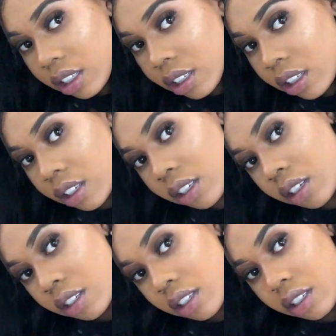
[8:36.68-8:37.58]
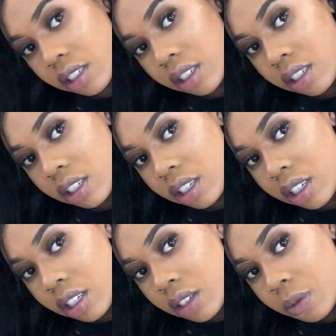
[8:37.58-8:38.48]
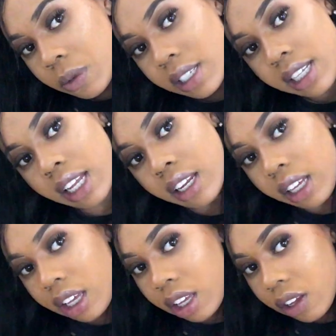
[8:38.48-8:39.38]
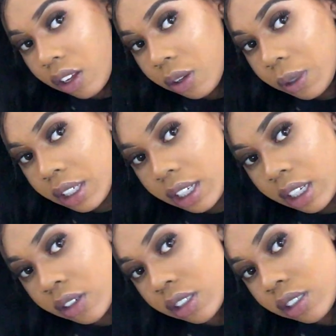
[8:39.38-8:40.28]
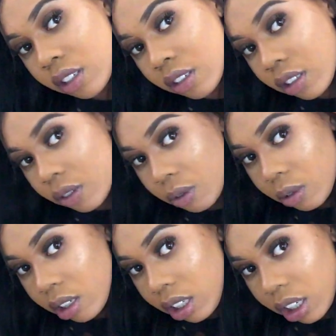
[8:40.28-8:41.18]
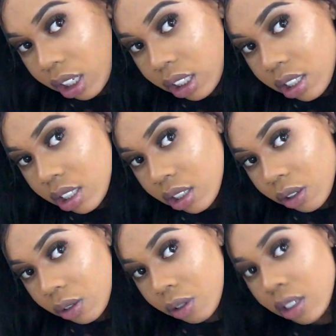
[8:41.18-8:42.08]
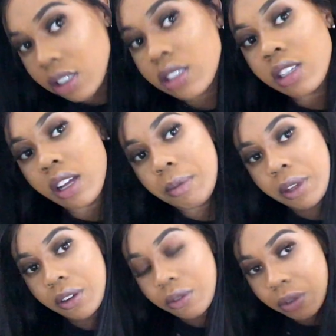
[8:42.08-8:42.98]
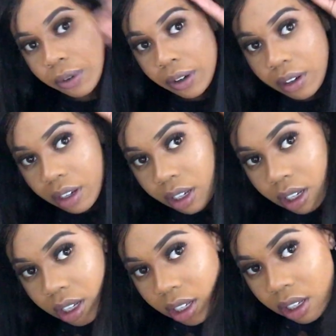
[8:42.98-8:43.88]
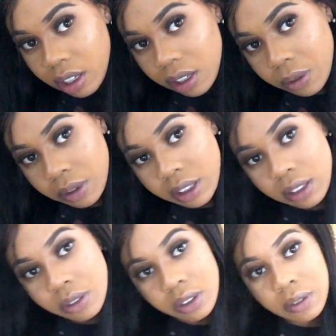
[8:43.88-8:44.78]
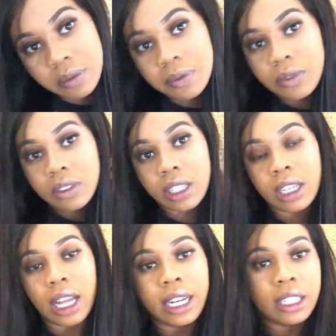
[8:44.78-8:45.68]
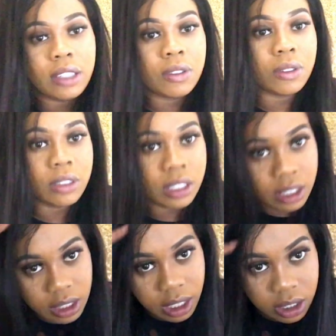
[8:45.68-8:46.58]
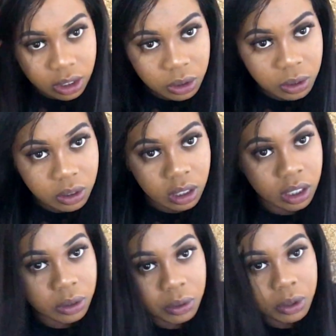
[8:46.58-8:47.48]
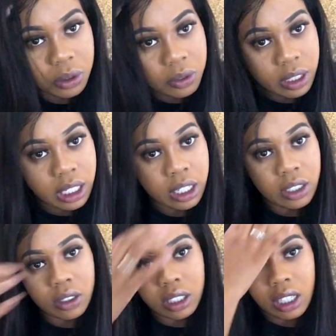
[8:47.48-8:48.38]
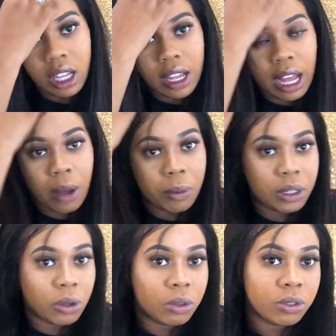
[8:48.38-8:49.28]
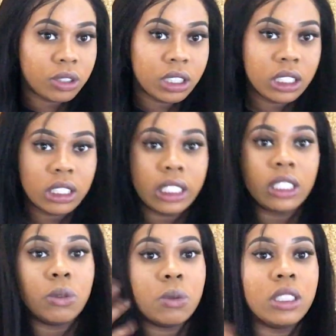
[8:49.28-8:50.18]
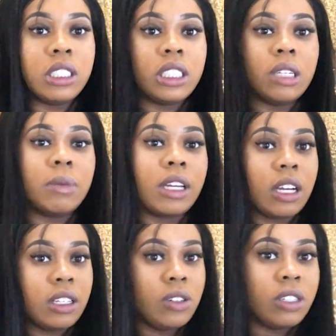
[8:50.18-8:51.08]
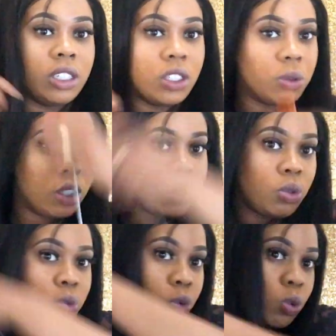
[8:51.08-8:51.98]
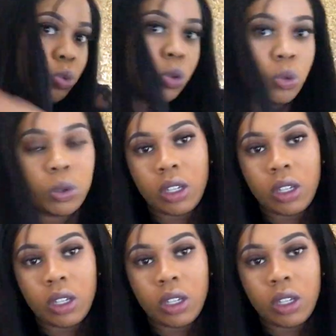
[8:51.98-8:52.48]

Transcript: Look, once I lay it all the way down, it's gonna look really nice though, because I'm here for it or whatever. And I didn't even really like do a real flat iron on it. I went over it like one time. Like, I literally just went choo, choo, choo,